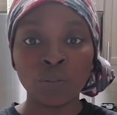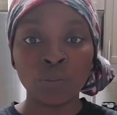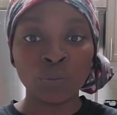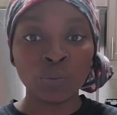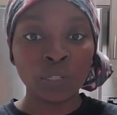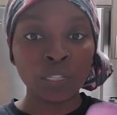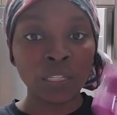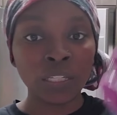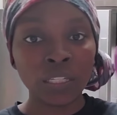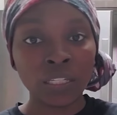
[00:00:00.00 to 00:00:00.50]

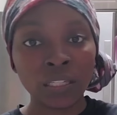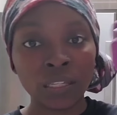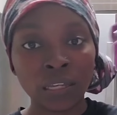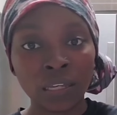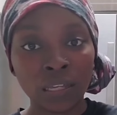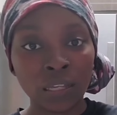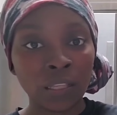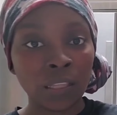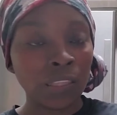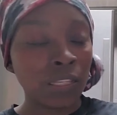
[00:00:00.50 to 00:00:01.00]
3
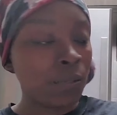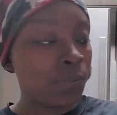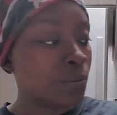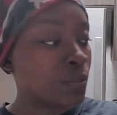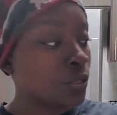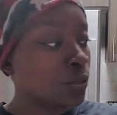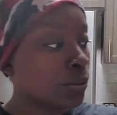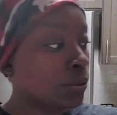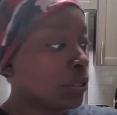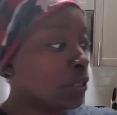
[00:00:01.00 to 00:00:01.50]
lip
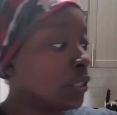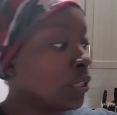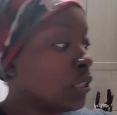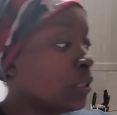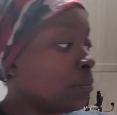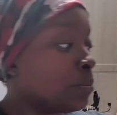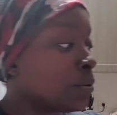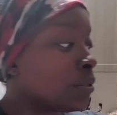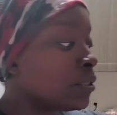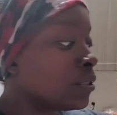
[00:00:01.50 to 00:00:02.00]

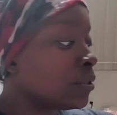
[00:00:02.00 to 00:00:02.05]
scrubs.